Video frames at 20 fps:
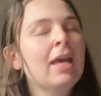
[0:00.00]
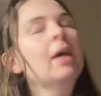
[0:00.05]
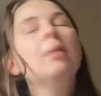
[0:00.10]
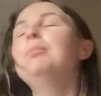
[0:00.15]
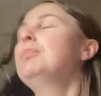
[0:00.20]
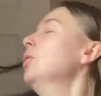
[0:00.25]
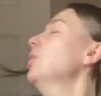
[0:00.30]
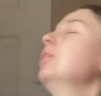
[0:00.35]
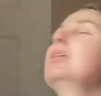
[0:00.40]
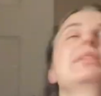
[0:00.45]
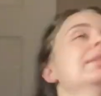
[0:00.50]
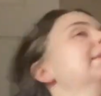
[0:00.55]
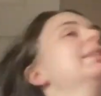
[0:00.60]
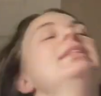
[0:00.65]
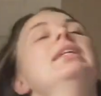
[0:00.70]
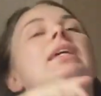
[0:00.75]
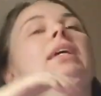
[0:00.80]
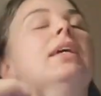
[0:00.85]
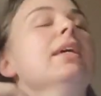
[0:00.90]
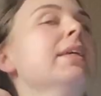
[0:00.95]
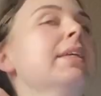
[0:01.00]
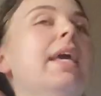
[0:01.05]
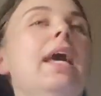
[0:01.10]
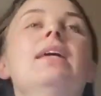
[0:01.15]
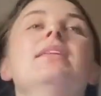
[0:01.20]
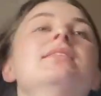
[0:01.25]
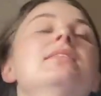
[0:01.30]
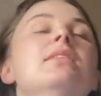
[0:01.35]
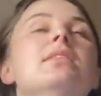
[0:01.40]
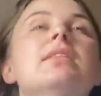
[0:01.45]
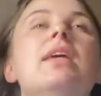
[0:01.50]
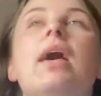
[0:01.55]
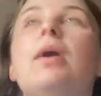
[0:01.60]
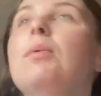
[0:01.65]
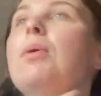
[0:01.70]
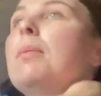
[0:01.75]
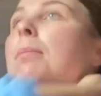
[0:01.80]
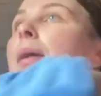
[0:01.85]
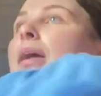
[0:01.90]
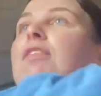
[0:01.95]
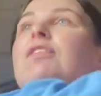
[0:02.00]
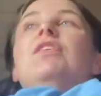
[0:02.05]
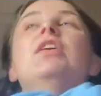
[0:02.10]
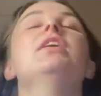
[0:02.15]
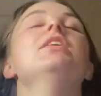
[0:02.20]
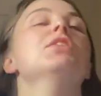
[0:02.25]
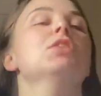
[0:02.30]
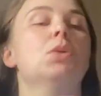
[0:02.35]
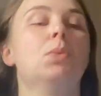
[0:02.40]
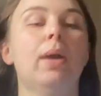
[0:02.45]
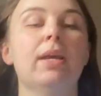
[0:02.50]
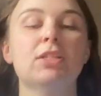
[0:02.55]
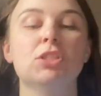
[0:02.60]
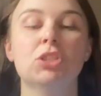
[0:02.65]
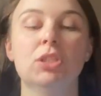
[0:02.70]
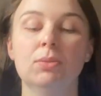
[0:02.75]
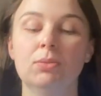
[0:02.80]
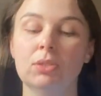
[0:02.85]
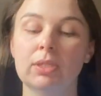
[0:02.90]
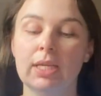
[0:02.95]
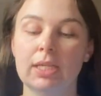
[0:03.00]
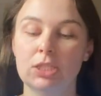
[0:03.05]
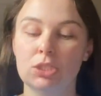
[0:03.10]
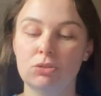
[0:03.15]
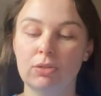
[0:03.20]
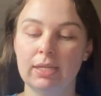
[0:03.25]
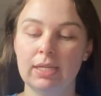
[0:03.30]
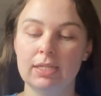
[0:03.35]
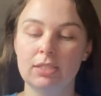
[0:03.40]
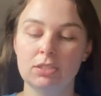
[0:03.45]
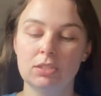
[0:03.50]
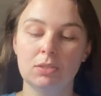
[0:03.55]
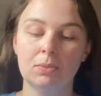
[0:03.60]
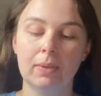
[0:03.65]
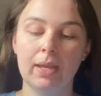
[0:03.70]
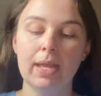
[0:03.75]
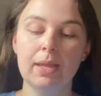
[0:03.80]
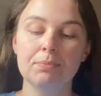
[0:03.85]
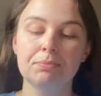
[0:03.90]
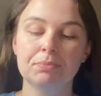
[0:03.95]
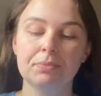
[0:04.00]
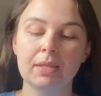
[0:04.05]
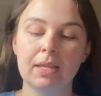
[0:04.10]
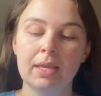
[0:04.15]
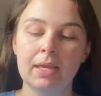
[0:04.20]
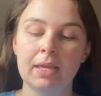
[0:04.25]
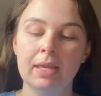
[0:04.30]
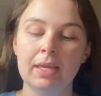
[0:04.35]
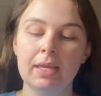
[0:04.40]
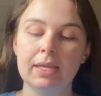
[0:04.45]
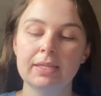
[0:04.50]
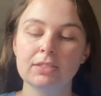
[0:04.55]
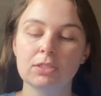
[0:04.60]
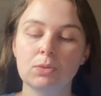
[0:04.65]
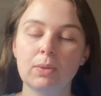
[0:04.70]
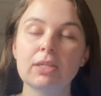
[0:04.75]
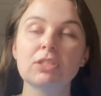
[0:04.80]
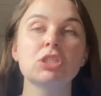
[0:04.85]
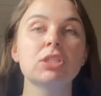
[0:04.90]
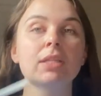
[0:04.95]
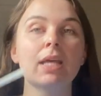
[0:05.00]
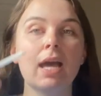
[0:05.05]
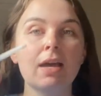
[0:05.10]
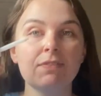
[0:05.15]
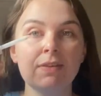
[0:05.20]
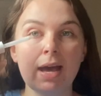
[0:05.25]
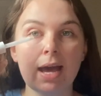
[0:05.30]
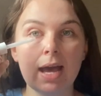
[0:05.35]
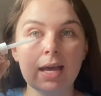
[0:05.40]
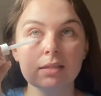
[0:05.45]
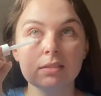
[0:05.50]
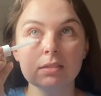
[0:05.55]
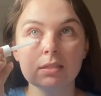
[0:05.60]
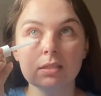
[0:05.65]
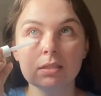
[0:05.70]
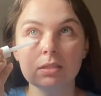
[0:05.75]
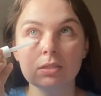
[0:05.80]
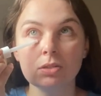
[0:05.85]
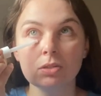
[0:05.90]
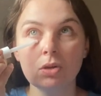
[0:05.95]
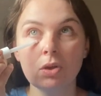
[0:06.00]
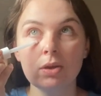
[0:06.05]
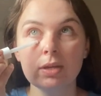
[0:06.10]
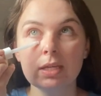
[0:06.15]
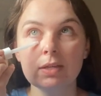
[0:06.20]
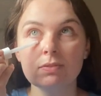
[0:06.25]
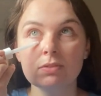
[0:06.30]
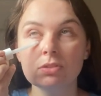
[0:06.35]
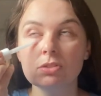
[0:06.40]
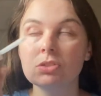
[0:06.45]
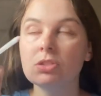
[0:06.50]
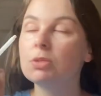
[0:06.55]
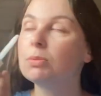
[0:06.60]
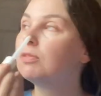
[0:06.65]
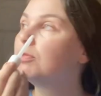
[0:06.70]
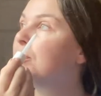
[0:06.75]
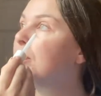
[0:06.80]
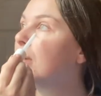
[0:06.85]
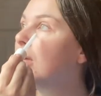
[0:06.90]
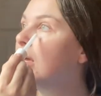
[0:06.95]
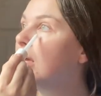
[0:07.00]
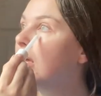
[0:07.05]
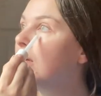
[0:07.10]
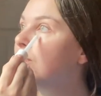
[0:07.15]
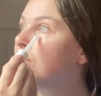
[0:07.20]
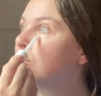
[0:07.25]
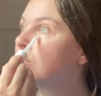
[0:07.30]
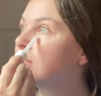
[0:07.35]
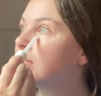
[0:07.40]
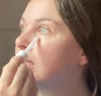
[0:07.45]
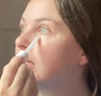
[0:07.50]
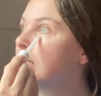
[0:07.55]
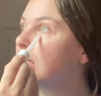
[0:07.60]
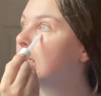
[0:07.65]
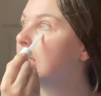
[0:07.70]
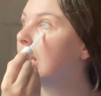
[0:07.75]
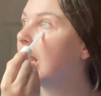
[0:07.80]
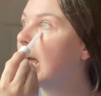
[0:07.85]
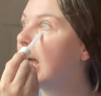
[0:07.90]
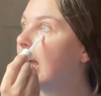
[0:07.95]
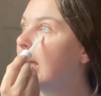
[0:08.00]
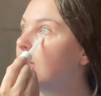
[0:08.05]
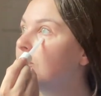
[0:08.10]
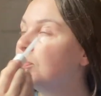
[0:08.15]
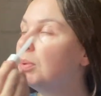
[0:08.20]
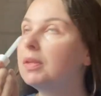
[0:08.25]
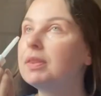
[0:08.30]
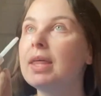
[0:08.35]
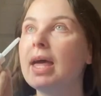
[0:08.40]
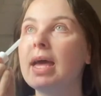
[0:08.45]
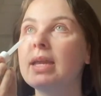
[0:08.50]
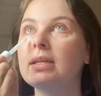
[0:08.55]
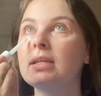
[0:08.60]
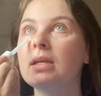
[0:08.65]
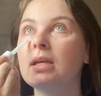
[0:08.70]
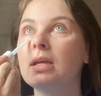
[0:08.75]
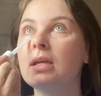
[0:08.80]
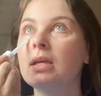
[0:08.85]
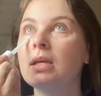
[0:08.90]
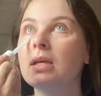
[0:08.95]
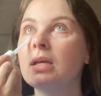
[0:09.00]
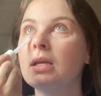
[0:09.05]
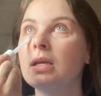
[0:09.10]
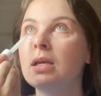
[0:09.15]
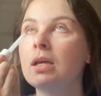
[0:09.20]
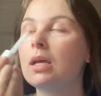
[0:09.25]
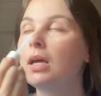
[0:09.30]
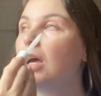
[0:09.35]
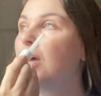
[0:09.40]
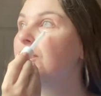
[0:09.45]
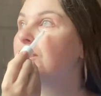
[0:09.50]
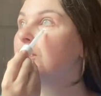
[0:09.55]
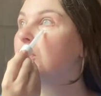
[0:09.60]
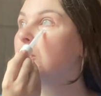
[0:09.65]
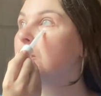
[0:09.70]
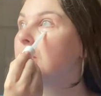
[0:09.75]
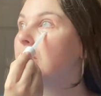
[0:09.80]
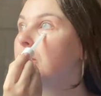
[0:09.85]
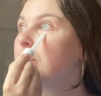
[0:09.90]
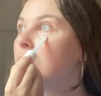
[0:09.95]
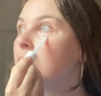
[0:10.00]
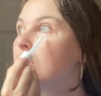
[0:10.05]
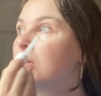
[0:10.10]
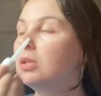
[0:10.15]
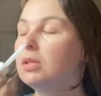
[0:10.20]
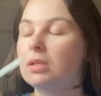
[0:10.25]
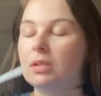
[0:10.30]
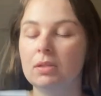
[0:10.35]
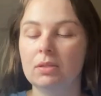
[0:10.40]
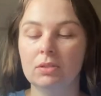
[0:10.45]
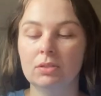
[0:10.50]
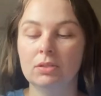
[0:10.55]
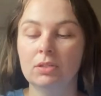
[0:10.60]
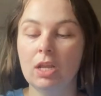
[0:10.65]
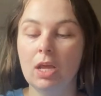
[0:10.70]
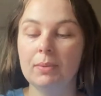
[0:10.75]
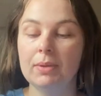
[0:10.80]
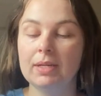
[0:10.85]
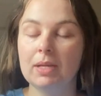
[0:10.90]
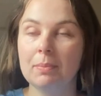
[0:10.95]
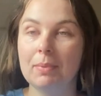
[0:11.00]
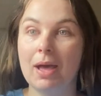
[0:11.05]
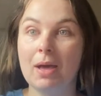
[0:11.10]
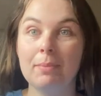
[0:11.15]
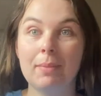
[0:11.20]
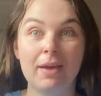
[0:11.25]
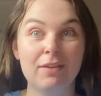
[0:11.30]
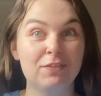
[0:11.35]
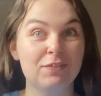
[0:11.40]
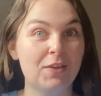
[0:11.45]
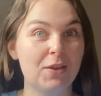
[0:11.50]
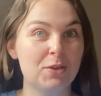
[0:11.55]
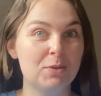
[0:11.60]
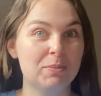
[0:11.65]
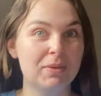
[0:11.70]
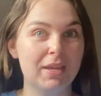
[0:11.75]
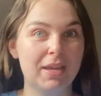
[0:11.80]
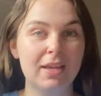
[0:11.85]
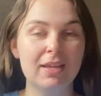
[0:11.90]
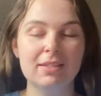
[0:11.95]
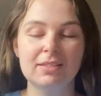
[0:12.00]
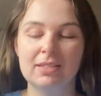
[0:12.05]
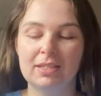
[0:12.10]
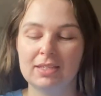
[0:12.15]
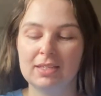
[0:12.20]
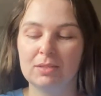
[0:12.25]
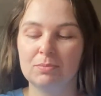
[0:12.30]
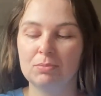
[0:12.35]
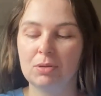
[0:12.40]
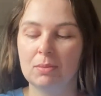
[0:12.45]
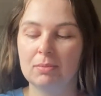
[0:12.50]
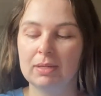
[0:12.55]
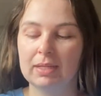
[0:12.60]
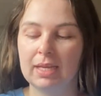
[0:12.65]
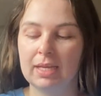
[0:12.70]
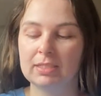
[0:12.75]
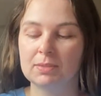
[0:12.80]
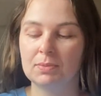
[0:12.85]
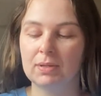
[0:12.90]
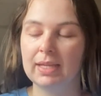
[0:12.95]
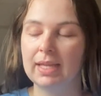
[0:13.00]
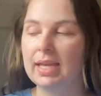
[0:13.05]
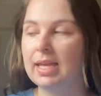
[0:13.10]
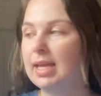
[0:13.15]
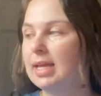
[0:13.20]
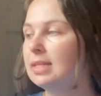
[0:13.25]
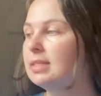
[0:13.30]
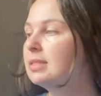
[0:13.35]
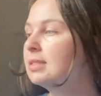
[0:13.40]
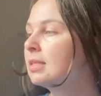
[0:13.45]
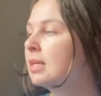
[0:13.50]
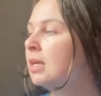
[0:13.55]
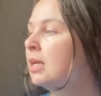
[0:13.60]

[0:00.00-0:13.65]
But yes, so my first question, I'm going to get straight into it, is a question that I've had not even to do with birth, just in life, but then a few people knowing about my phobia, so you can probably guess what it is.